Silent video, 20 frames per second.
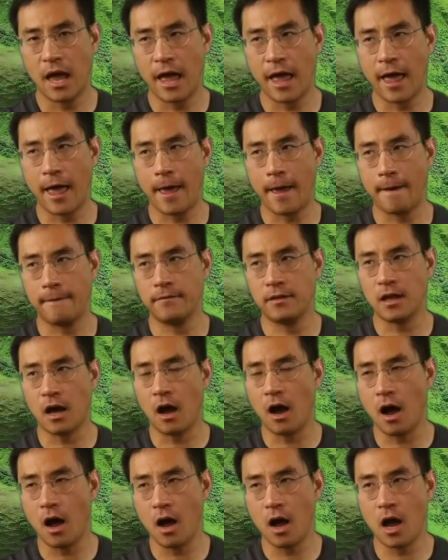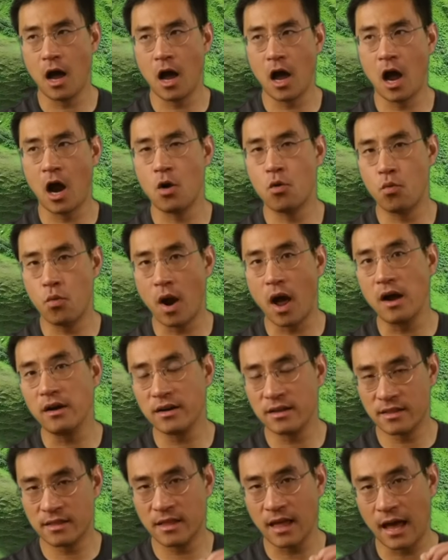And
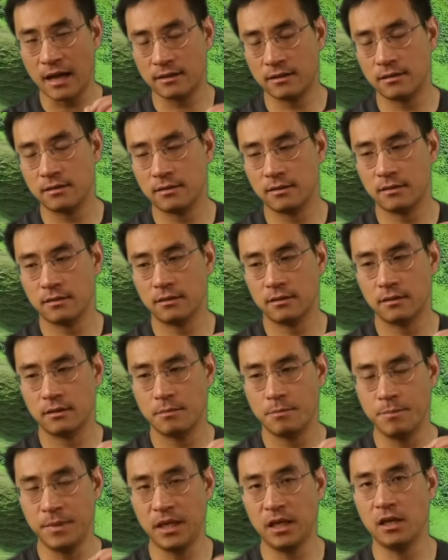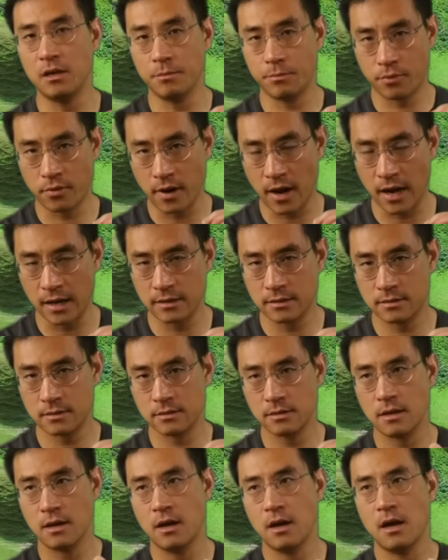around that medium price,